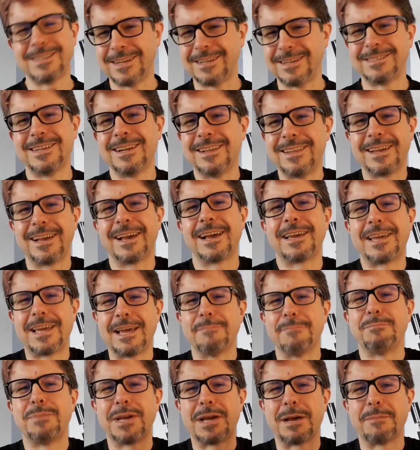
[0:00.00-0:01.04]
not like I
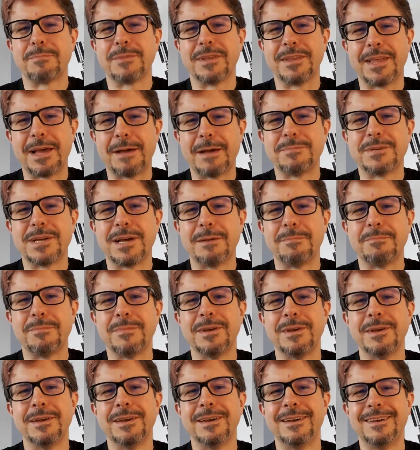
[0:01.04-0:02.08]
can't pick up the
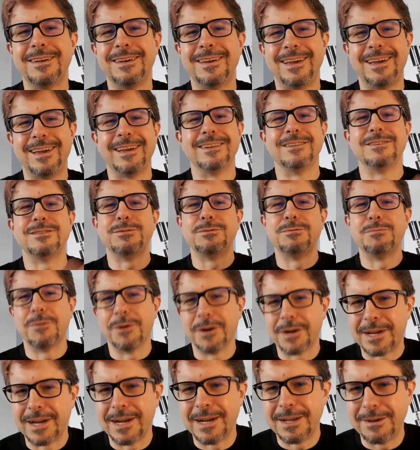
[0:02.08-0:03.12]
laptop and do
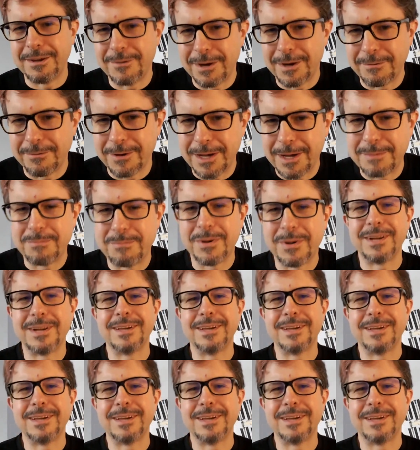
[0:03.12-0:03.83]
work anyway, right? But